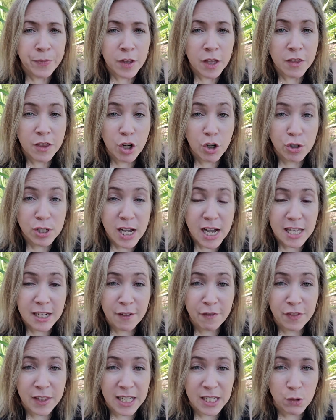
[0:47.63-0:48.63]
Those kind
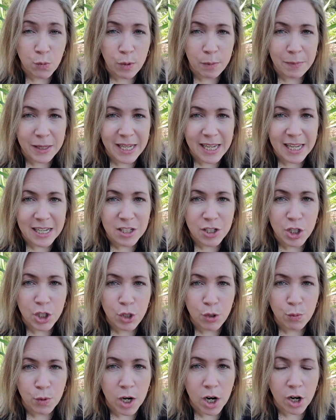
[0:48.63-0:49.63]
of things we begin to
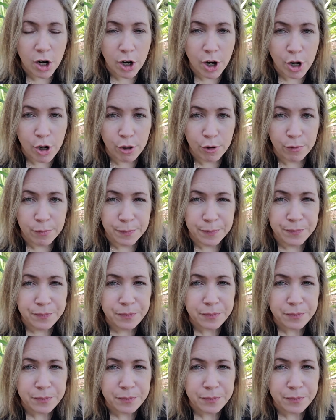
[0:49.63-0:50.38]
do on our own.